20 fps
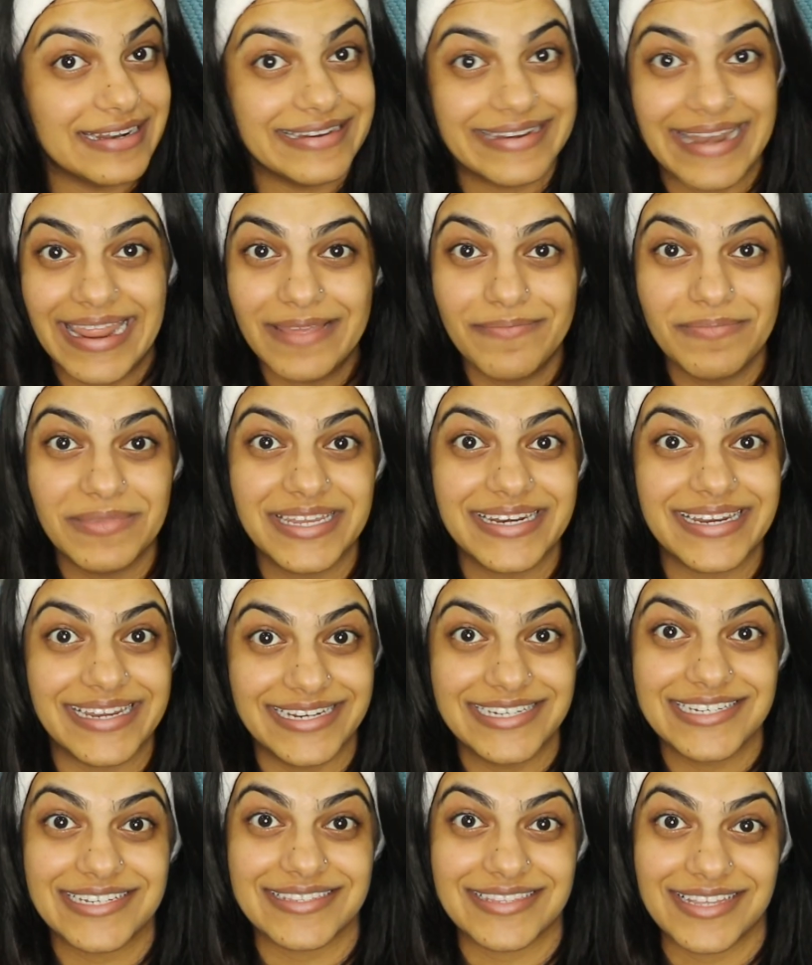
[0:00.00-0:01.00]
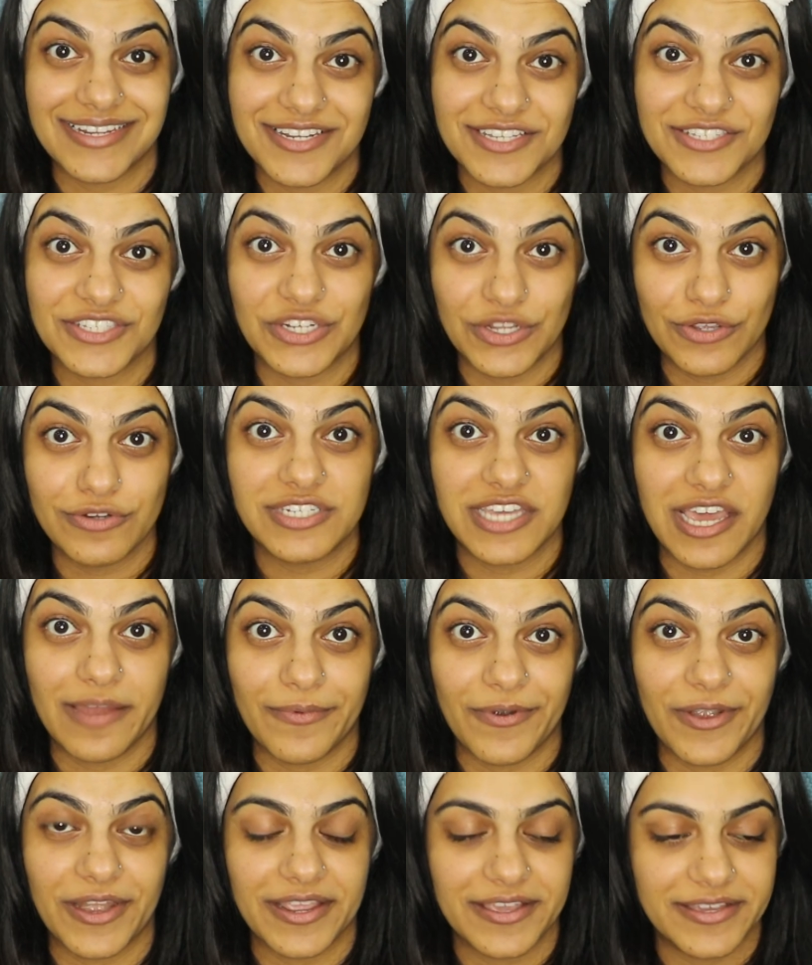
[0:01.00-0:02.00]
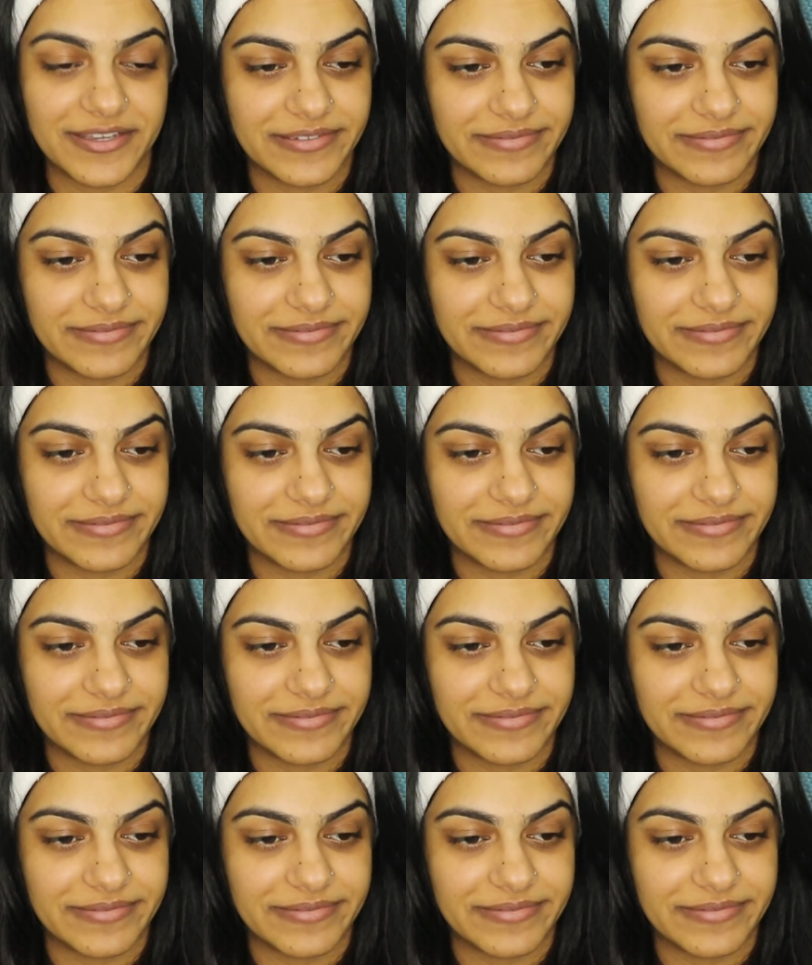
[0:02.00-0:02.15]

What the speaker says: name me an Indian that doesn't know turmeric.